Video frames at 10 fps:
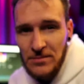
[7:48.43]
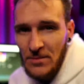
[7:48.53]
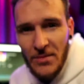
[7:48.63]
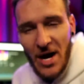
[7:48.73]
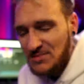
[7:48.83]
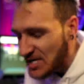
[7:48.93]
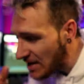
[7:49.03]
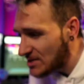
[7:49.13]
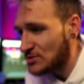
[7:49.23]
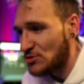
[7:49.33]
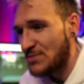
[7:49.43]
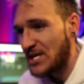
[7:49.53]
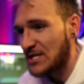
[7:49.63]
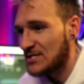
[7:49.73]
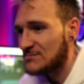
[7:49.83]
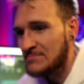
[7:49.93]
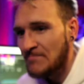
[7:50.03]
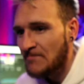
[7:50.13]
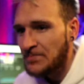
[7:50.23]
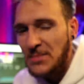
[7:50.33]
I'm telling you, man.
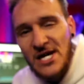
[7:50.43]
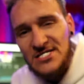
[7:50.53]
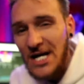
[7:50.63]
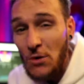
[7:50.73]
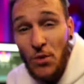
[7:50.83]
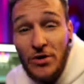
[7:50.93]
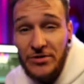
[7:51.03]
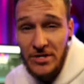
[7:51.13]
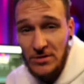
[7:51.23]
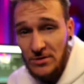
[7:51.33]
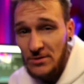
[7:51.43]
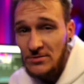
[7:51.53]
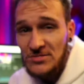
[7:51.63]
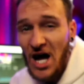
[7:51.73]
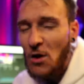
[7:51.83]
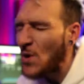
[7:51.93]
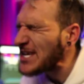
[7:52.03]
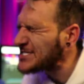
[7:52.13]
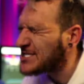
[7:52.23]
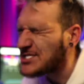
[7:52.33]
It's not worth it, dude. I
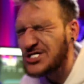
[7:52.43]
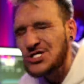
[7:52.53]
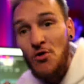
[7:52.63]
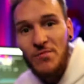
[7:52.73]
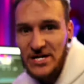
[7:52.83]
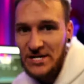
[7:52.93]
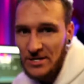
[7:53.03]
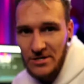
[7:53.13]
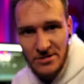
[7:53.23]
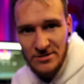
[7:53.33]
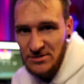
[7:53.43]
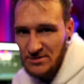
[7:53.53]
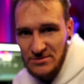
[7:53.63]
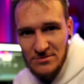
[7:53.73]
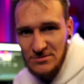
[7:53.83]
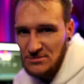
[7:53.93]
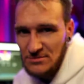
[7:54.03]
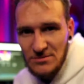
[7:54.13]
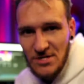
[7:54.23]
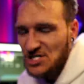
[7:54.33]
wasted so many years.
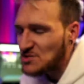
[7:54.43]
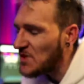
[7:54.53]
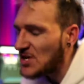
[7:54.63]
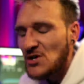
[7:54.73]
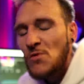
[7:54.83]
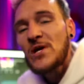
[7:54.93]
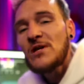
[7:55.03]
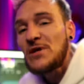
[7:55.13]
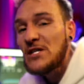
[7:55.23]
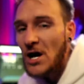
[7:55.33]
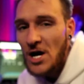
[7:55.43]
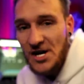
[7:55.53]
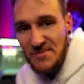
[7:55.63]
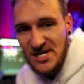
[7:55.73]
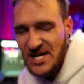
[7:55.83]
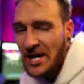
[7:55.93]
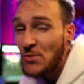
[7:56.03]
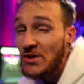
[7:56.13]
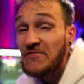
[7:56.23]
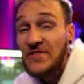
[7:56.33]
Just because I wanted to be numb. Because I didn't want
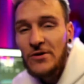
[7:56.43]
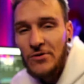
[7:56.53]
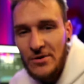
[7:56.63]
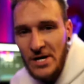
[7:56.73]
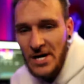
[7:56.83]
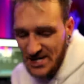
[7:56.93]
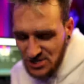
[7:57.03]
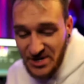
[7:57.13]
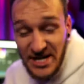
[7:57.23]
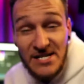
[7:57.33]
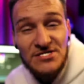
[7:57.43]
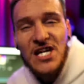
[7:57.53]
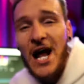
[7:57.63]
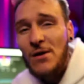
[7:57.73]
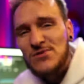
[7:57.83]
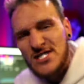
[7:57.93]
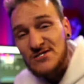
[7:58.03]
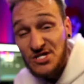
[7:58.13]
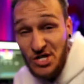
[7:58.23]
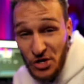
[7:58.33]
to feel. Because on the inside, I was
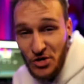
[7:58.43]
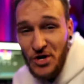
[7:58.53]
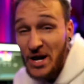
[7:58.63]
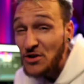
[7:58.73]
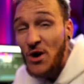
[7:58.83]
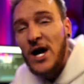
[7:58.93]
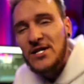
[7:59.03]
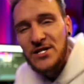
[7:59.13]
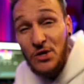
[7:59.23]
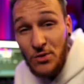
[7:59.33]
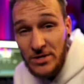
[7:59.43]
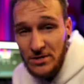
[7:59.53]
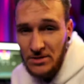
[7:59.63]
insecure and I didn't know how to deal with it.